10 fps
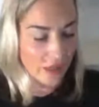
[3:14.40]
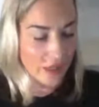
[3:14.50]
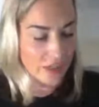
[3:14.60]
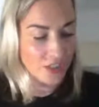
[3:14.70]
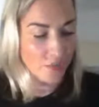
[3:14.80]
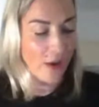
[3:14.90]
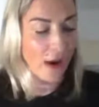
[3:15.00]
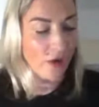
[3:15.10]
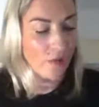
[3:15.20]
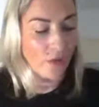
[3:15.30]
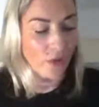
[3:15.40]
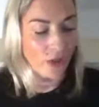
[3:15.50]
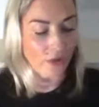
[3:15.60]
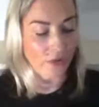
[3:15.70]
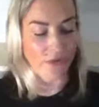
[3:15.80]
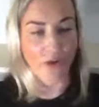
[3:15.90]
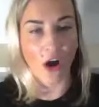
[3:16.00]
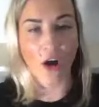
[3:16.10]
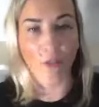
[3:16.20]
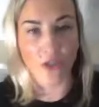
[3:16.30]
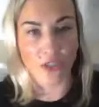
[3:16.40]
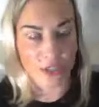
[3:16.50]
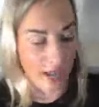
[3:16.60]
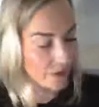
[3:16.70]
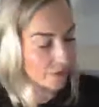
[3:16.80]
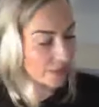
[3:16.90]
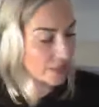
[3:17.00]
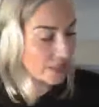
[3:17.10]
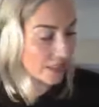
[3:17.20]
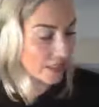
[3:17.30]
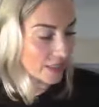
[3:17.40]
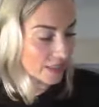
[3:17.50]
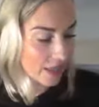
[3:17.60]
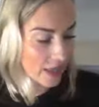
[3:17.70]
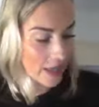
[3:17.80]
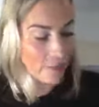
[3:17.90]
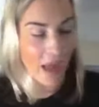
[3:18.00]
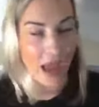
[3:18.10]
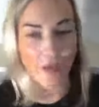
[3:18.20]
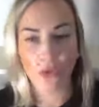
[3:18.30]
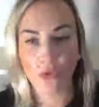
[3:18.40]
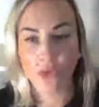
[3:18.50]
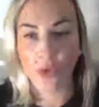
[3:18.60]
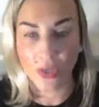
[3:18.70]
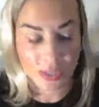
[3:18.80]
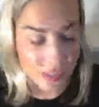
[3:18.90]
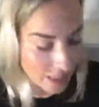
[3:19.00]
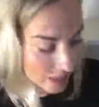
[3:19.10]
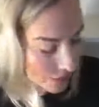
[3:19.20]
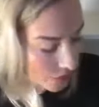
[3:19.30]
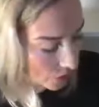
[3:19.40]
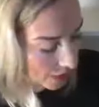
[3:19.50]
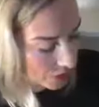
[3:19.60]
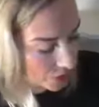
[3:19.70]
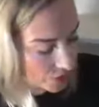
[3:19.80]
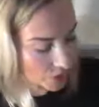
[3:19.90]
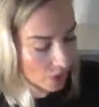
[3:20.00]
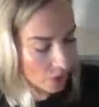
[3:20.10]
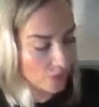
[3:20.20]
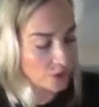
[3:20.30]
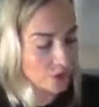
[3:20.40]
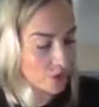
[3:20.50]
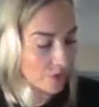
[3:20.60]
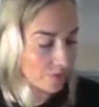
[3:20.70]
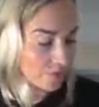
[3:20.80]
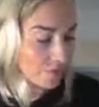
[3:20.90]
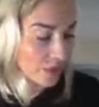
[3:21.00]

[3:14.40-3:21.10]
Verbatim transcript: it's the parable of the farmer scattering seed. It's Matthew 13. So let's just go into it.